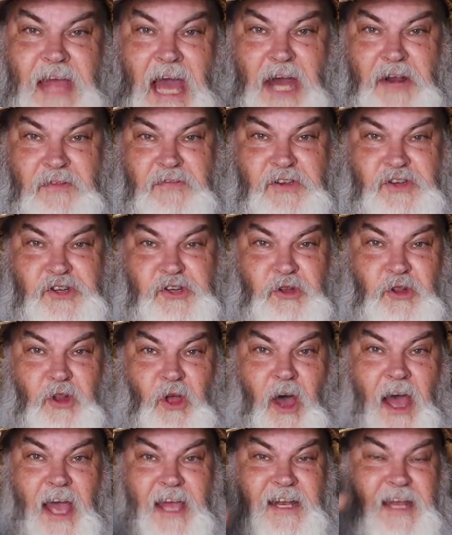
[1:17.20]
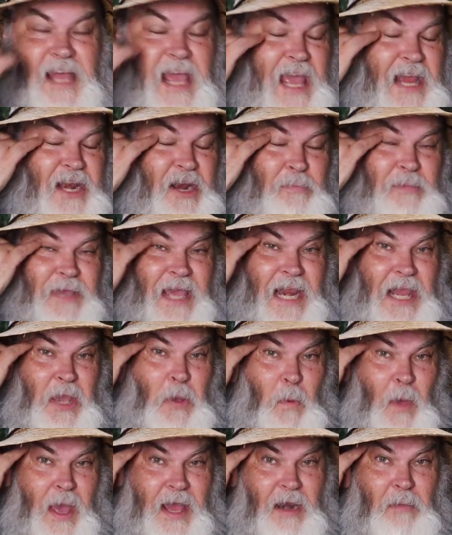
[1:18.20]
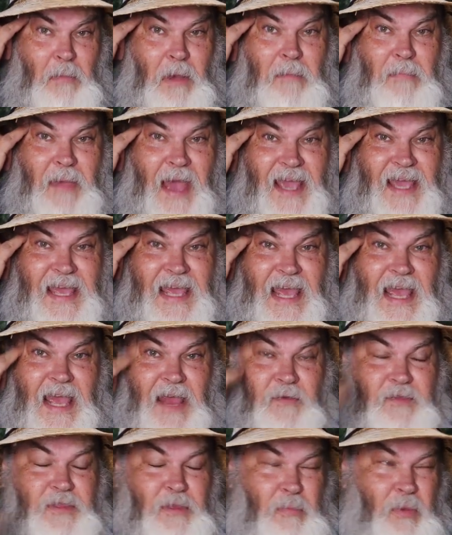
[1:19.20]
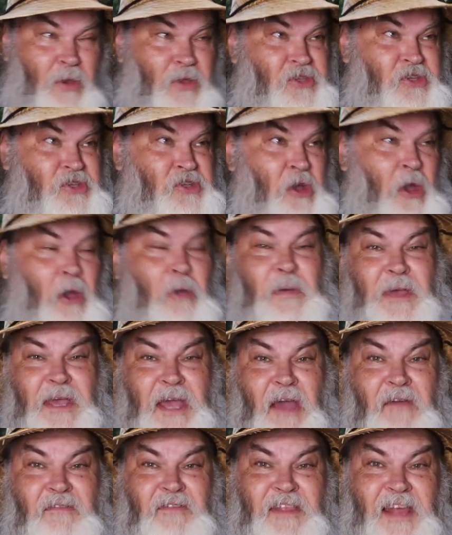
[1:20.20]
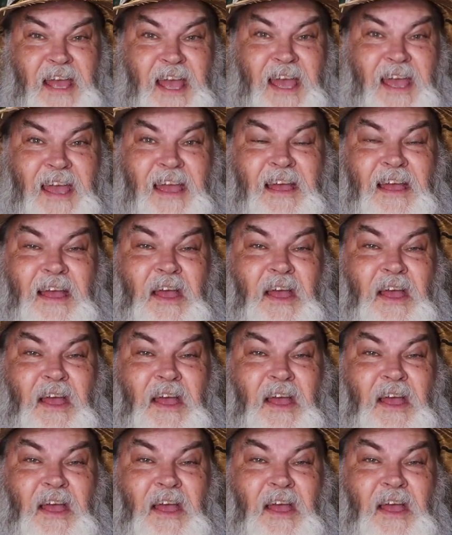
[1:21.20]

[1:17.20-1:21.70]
artificial light and I'm getting wet on my back here and the birds chirping over there.